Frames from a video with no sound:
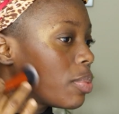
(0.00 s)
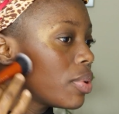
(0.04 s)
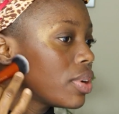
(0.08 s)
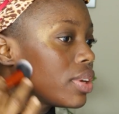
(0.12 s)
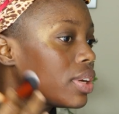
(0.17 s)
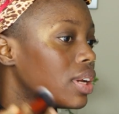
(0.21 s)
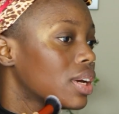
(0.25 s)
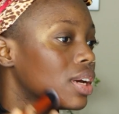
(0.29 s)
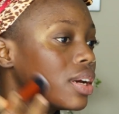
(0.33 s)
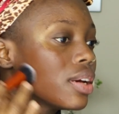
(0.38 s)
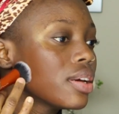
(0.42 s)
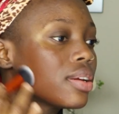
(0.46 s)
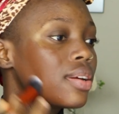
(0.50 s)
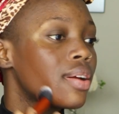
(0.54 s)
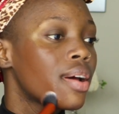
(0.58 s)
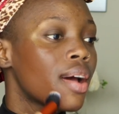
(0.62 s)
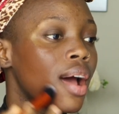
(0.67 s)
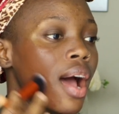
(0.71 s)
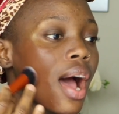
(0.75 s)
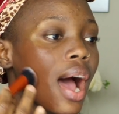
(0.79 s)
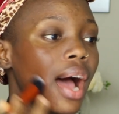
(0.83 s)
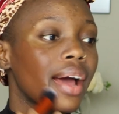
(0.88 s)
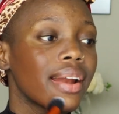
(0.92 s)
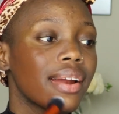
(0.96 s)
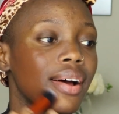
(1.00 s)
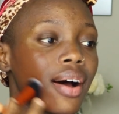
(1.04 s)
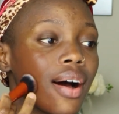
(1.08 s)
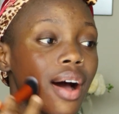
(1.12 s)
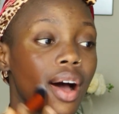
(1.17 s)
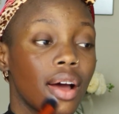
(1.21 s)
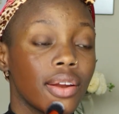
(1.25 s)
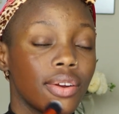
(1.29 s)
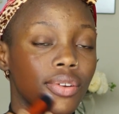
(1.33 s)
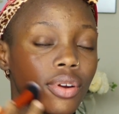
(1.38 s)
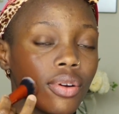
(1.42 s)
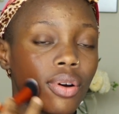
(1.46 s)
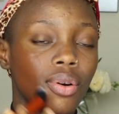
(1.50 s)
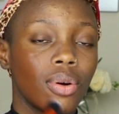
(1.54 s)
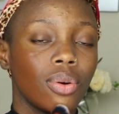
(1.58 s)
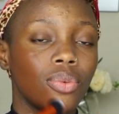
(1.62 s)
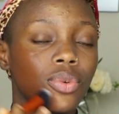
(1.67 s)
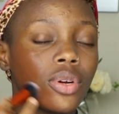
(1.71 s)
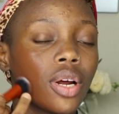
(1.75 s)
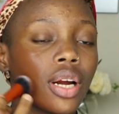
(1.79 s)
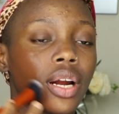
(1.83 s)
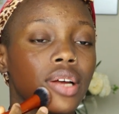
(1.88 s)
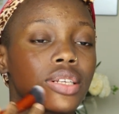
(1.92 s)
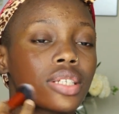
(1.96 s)
But then I now had a
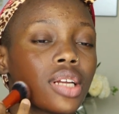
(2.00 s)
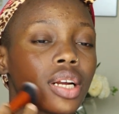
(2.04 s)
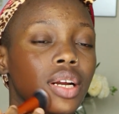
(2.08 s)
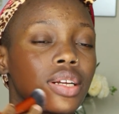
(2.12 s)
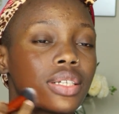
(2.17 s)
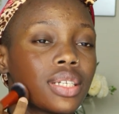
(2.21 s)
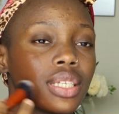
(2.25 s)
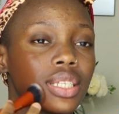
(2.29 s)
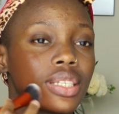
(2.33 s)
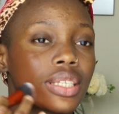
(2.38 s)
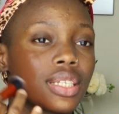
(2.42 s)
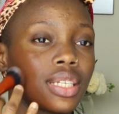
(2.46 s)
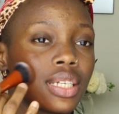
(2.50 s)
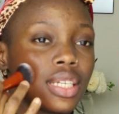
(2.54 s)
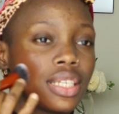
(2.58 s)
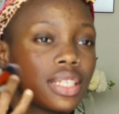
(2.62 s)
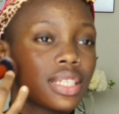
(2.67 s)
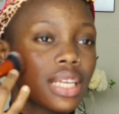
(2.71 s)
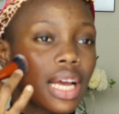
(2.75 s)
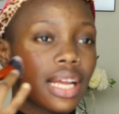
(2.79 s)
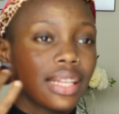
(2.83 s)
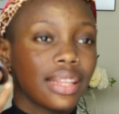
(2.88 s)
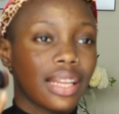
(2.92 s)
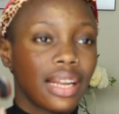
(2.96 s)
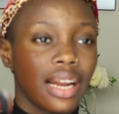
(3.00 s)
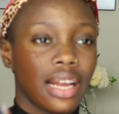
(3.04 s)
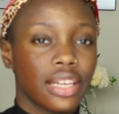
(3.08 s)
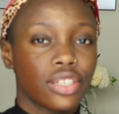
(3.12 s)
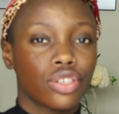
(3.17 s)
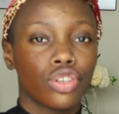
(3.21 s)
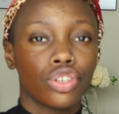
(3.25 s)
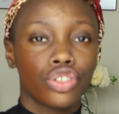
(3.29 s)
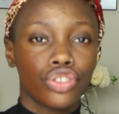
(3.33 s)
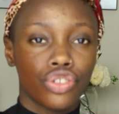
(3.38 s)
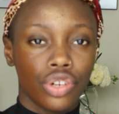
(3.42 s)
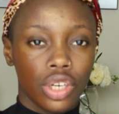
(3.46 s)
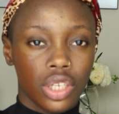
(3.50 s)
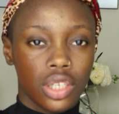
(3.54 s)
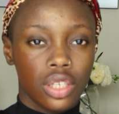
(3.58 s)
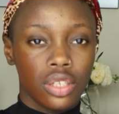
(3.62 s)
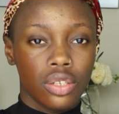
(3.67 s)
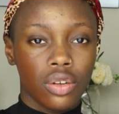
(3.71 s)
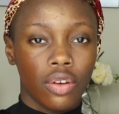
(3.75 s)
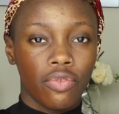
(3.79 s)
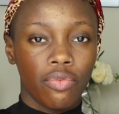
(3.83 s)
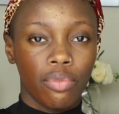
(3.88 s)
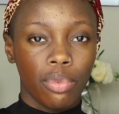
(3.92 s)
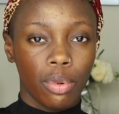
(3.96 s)
cold and I started to sneeze and then I saw
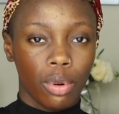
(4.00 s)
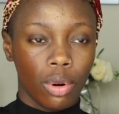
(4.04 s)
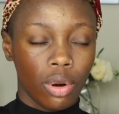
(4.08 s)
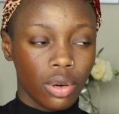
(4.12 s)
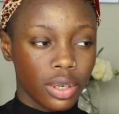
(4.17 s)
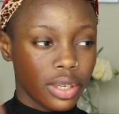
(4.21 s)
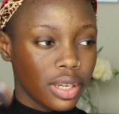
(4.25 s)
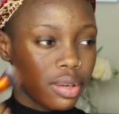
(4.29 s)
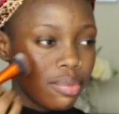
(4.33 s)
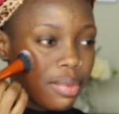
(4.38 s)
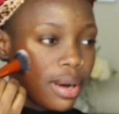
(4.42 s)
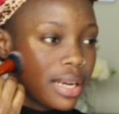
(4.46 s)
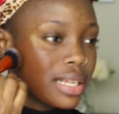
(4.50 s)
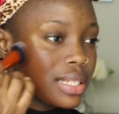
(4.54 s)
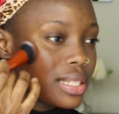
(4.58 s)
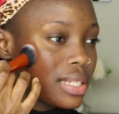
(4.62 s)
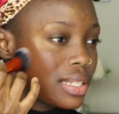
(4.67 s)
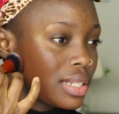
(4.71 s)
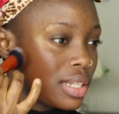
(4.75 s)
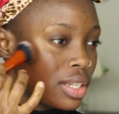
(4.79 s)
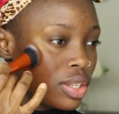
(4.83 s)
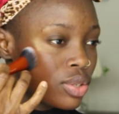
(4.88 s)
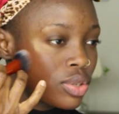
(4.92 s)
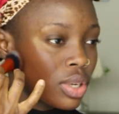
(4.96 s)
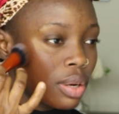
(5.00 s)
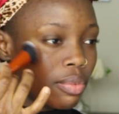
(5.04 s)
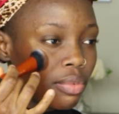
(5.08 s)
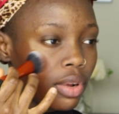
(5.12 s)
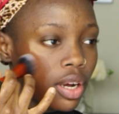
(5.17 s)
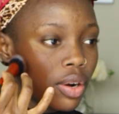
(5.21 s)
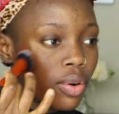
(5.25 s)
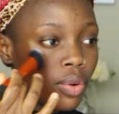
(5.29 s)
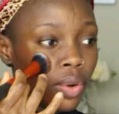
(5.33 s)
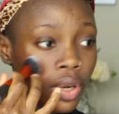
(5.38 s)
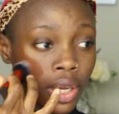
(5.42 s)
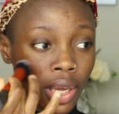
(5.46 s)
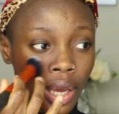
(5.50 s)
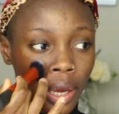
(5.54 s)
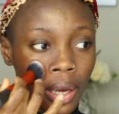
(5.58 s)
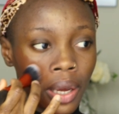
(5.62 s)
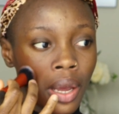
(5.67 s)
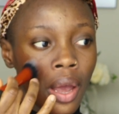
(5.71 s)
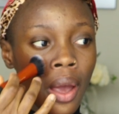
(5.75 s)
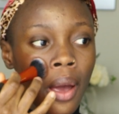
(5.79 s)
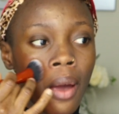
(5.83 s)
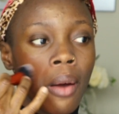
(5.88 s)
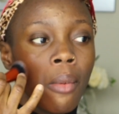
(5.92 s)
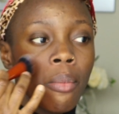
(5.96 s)
traces of blood in my sneeze. So I'm like,
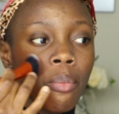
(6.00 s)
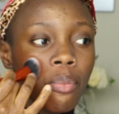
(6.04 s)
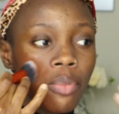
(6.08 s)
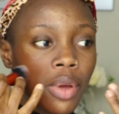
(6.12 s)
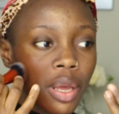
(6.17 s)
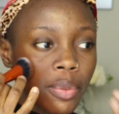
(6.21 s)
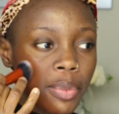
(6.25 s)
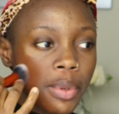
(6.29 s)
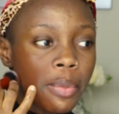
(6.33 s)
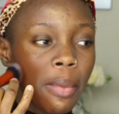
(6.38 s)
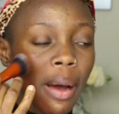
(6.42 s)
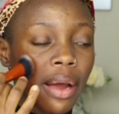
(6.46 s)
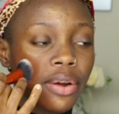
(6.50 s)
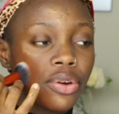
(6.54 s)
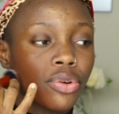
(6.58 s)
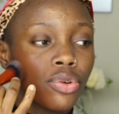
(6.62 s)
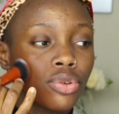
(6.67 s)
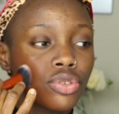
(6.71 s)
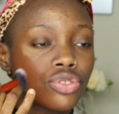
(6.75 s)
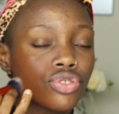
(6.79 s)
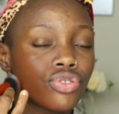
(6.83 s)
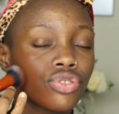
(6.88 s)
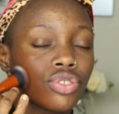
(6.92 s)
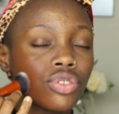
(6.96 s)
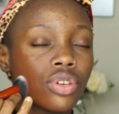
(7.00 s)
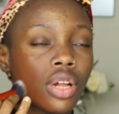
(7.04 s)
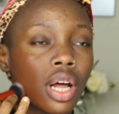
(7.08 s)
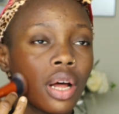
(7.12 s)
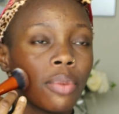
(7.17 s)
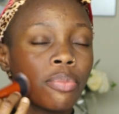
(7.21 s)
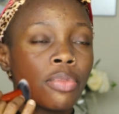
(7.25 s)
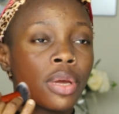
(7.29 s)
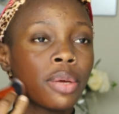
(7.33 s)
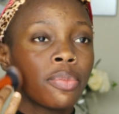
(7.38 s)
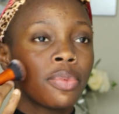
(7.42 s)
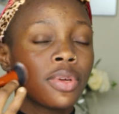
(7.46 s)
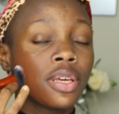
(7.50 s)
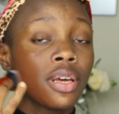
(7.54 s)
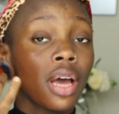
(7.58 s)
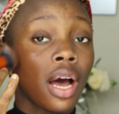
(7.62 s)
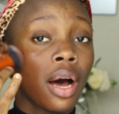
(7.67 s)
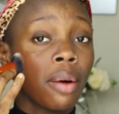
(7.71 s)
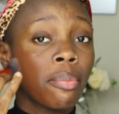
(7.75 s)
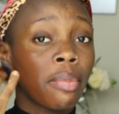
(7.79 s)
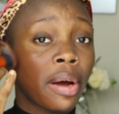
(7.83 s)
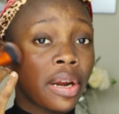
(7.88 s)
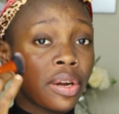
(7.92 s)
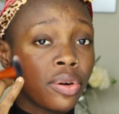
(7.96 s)
okay, maybe my nostril,
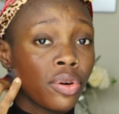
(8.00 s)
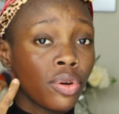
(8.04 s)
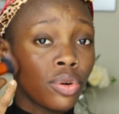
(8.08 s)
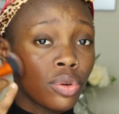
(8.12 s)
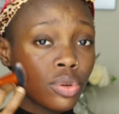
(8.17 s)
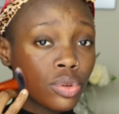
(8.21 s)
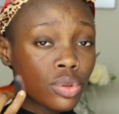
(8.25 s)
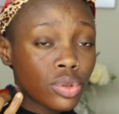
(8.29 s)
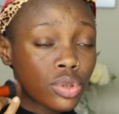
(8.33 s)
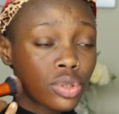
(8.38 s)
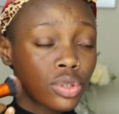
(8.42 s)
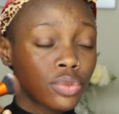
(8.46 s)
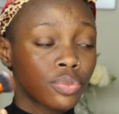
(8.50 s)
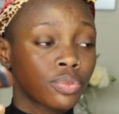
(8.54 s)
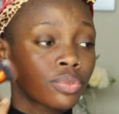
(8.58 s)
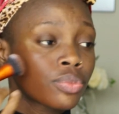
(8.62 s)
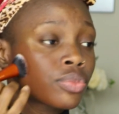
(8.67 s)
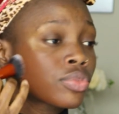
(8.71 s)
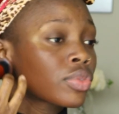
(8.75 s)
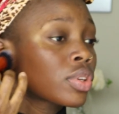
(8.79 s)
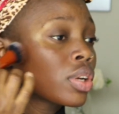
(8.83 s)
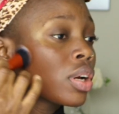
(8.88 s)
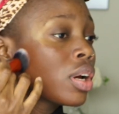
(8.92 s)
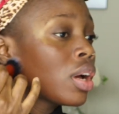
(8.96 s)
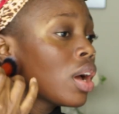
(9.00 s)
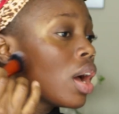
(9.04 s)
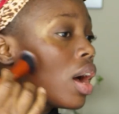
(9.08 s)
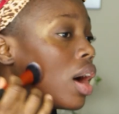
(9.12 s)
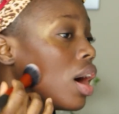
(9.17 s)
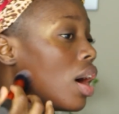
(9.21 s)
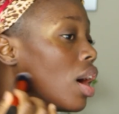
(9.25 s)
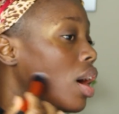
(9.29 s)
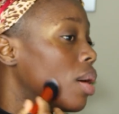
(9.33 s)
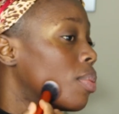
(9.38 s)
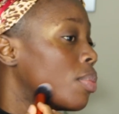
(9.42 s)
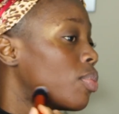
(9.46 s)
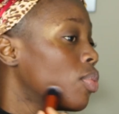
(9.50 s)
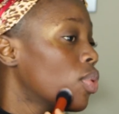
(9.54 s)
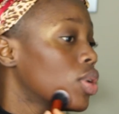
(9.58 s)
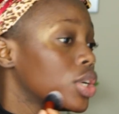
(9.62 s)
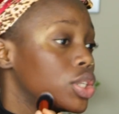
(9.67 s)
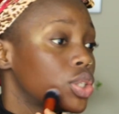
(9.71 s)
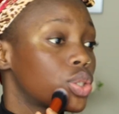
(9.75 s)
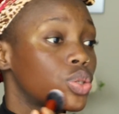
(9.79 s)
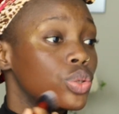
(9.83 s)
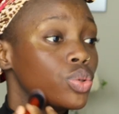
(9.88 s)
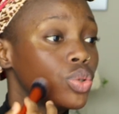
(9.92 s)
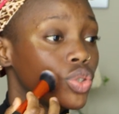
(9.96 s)
my nose
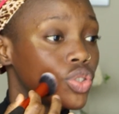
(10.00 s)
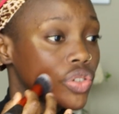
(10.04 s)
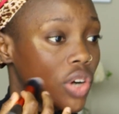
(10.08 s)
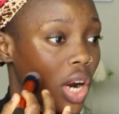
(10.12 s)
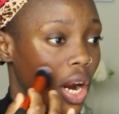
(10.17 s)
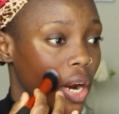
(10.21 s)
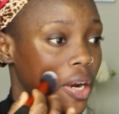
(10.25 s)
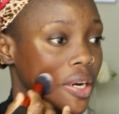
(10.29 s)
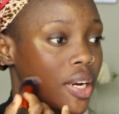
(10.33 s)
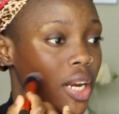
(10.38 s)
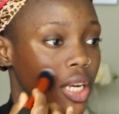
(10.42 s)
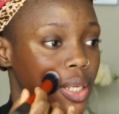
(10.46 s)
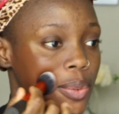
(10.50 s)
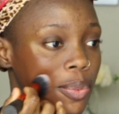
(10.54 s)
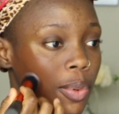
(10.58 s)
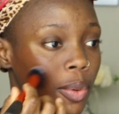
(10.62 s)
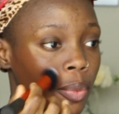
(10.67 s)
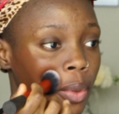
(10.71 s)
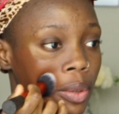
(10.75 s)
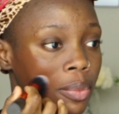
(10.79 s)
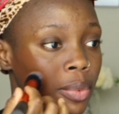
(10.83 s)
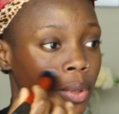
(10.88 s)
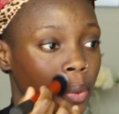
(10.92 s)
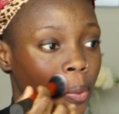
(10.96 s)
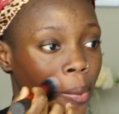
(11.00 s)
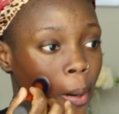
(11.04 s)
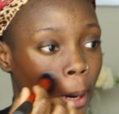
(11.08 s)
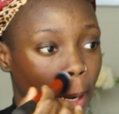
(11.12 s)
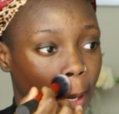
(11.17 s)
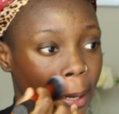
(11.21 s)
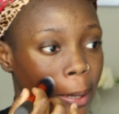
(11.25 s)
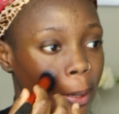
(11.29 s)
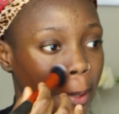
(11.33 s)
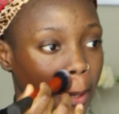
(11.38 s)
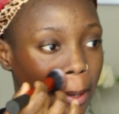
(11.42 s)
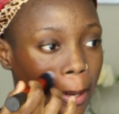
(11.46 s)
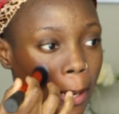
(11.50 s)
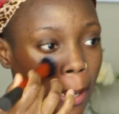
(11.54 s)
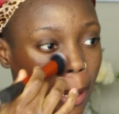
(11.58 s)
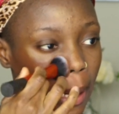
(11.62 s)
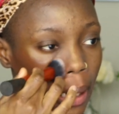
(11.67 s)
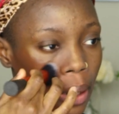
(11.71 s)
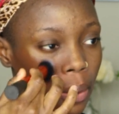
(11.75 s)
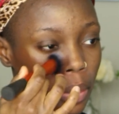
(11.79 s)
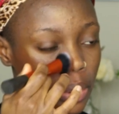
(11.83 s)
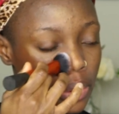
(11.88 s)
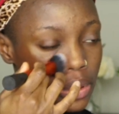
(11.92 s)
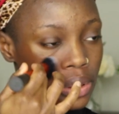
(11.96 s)
was too dry. That's probably why
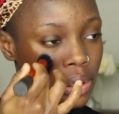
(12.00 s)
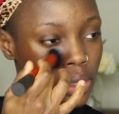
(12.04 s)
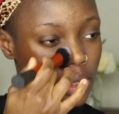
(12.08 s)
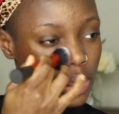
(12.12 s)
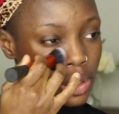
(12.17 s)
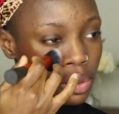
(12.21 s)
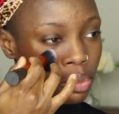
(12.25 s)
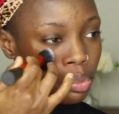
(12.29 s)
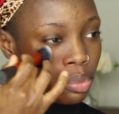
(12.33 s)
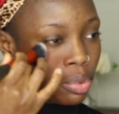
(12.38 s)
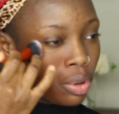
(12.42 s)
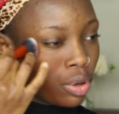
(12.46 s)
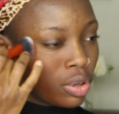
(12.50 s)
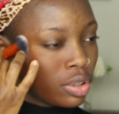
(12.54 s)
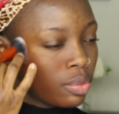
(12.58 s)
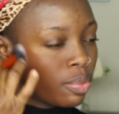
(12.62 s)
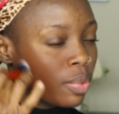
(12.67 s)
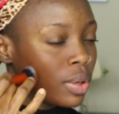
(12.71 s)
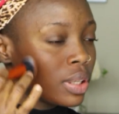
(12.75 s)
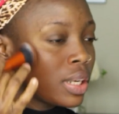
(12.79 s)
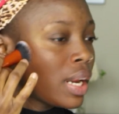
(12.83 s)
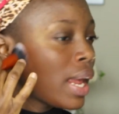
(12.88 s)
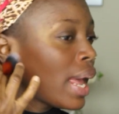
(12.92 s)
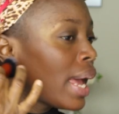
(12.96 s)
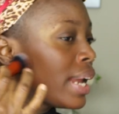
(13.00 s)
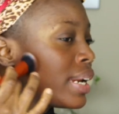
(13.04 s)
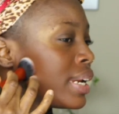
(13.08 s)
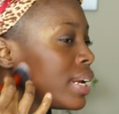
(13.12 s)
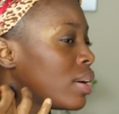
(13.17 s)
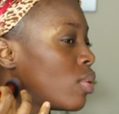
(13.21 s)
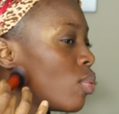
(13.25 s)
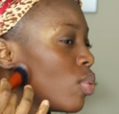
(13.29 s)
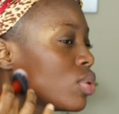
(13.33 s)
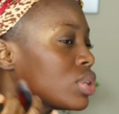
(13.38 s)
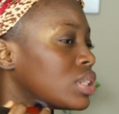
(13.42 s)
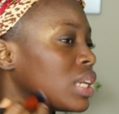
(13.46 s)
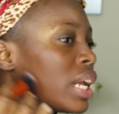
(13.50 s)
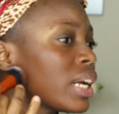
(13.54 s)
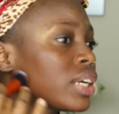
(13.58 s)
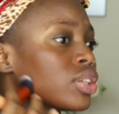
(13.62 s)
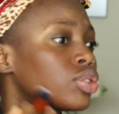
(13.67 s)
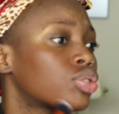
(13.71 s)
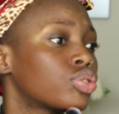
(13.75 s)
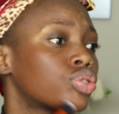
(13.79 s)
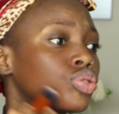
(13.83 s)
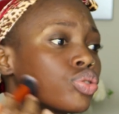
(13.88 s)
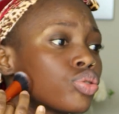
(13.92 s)
I was sneezing blood. But the headache was like